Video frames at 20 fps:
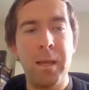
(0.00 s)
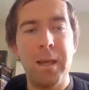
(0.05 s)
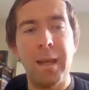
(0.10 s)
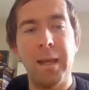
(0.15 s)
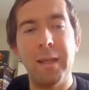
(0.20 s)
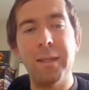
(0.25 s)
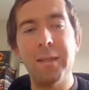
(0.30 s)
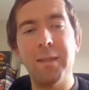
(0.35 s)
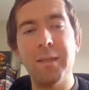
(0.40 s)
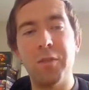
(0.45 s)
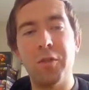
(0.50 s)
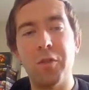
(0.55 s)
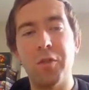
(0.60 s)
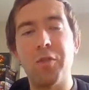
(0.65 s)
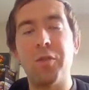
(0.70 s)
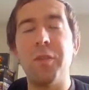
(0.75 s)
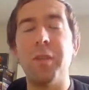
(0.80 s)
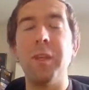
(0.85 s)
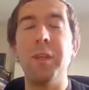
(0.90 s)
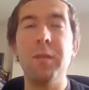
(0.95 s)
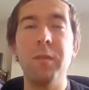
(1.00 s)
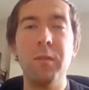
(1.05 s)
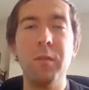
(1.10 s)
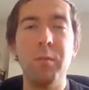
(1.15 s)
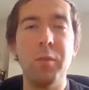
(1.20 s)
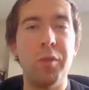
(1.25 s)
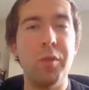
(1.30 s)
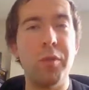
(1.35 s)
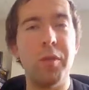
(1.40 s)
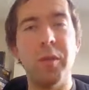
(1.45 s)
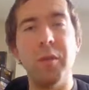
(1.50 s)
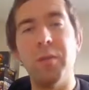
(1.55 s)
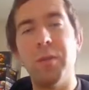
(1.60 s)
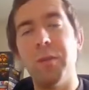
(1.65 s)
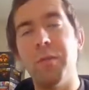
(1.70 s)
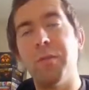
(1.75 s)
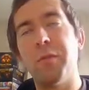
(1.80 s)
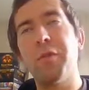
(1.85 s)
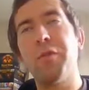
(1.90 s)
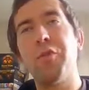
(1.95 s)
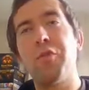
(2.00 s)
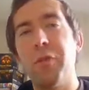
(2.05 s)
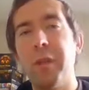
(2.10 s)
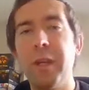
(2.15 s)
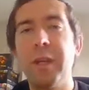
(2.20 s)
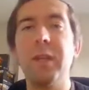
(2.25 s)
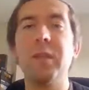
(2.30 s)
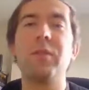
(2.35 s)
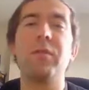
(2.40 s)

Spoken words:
And this is just an int, but you can use it for strings,